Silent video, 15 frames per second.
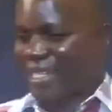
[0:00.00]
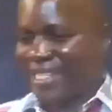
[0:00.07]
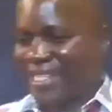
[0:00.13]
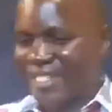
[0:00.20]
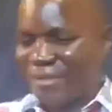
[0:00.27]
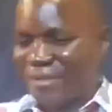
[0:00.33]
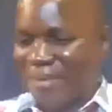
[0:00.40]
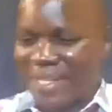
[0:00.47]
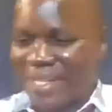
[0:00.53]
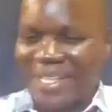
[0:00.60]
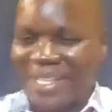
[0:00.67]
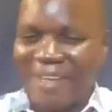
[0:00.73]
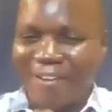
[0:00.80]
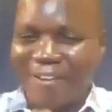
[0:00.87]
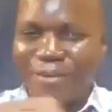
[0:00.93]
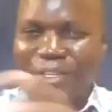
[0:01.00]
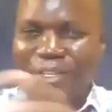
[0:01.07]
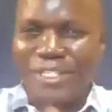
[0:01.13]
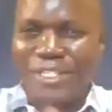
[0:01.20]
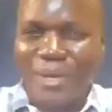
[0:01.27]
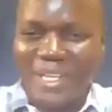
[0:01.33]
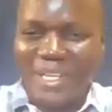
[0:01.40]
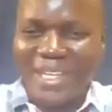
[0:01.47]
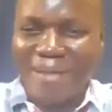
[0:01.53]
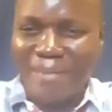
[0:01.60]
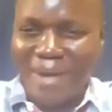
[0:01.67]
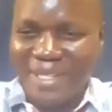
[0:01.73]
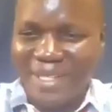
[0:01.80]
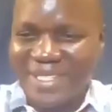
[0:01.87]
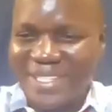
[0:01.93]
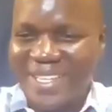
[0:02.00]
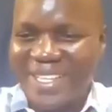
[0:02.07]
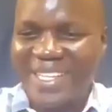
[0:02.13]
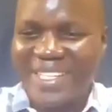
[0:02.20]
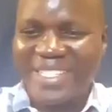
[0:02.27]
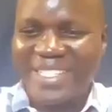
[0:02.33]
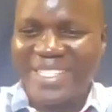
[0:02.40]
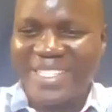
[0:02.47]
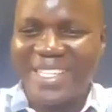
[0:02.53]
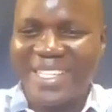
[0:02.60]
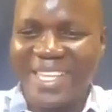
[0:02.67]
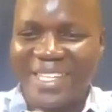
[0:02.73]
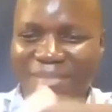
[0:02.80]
this mask. Everybody's wearing the mask these days